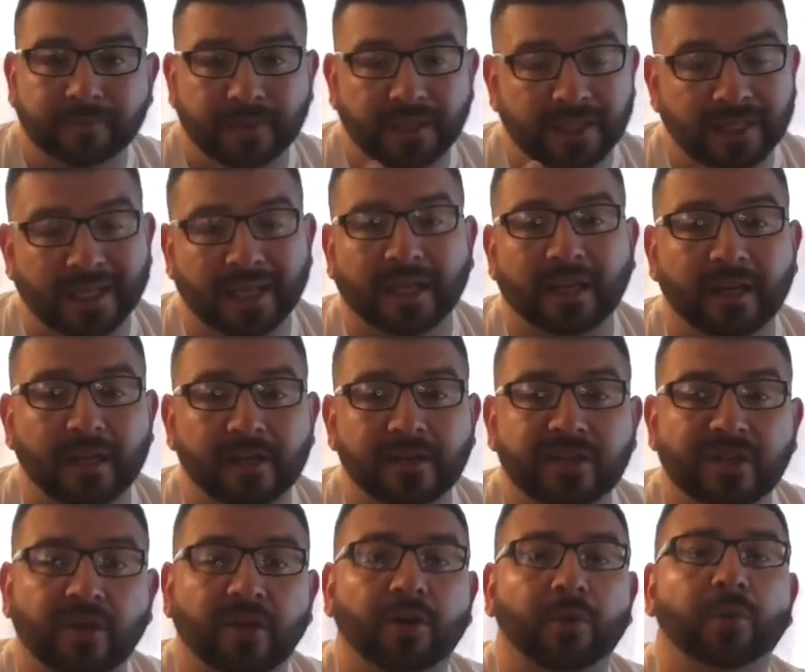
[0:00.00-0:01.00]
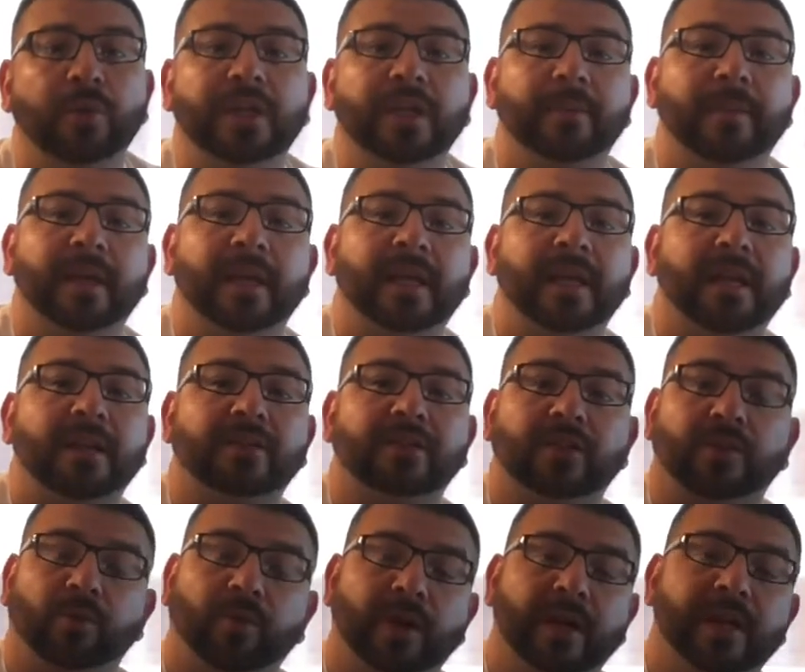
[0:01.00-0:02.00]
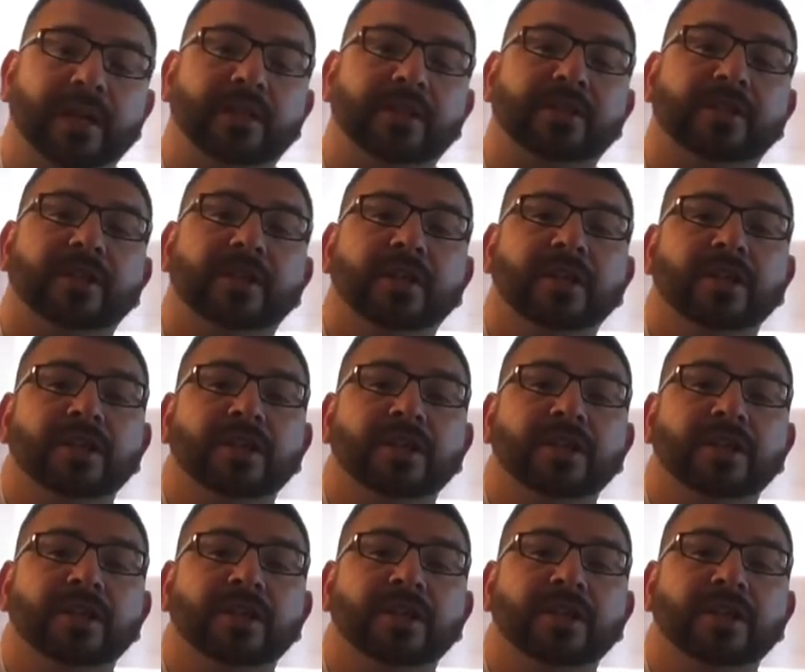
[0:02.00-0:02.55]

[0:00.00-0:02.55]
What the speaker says: Again, sorry we didn't make it out to the range.